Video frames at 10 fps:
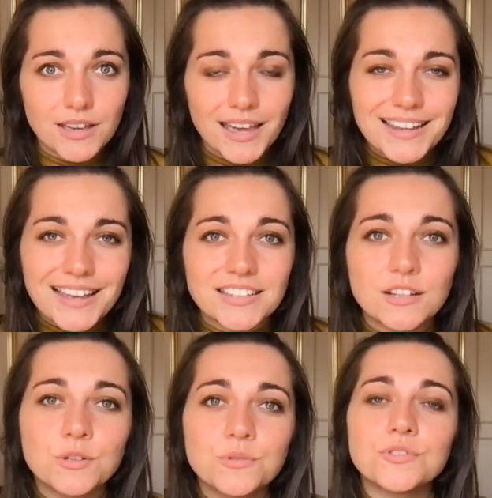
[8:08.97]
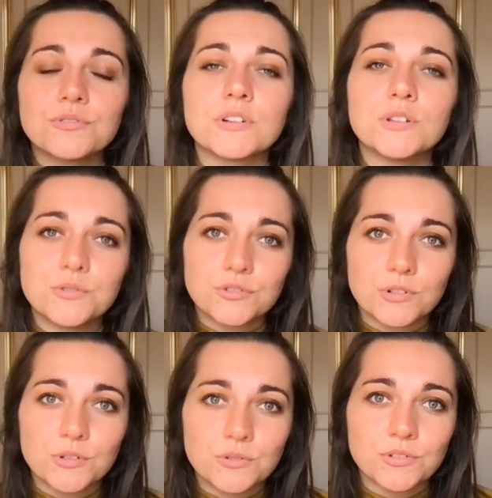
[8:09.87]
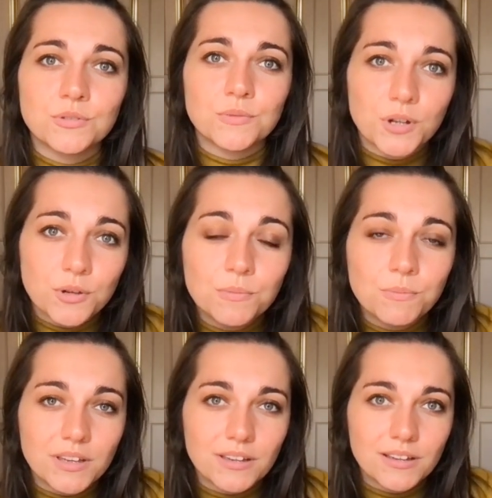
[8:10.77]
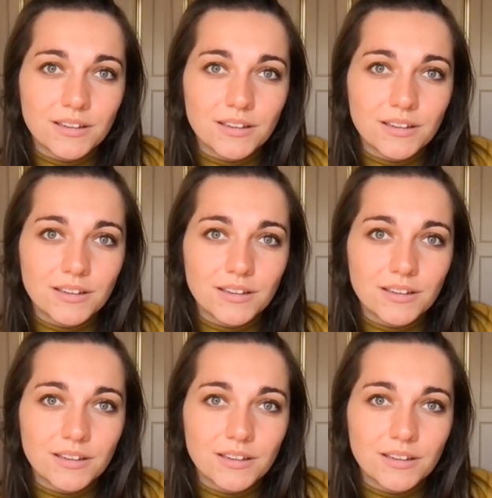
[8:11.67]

and getting closer and closer and closer to what it could be.